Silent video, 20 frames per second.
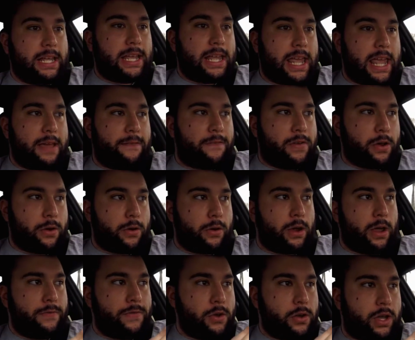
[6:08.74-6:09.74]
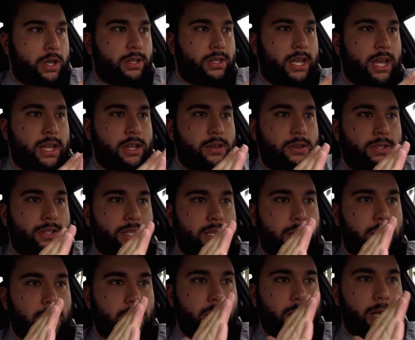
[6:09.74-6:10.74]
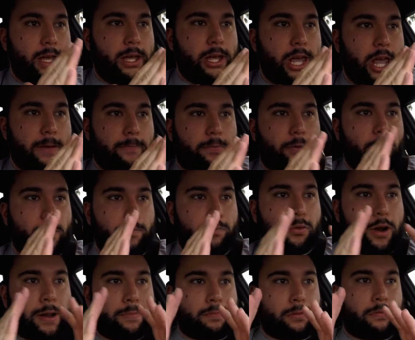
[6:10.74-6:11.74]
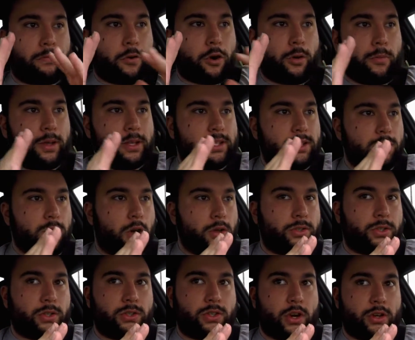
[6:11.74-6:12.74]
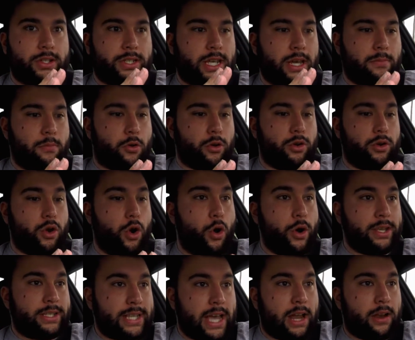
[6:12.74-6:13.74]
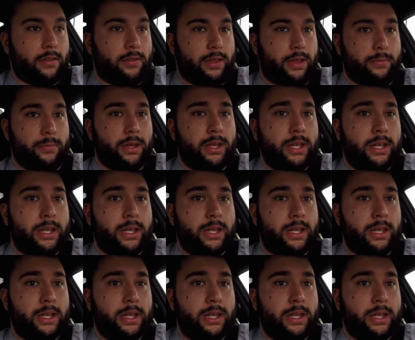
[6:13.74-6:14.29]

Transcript: if you continuously improve brake performance, you also start to get more noise out of them.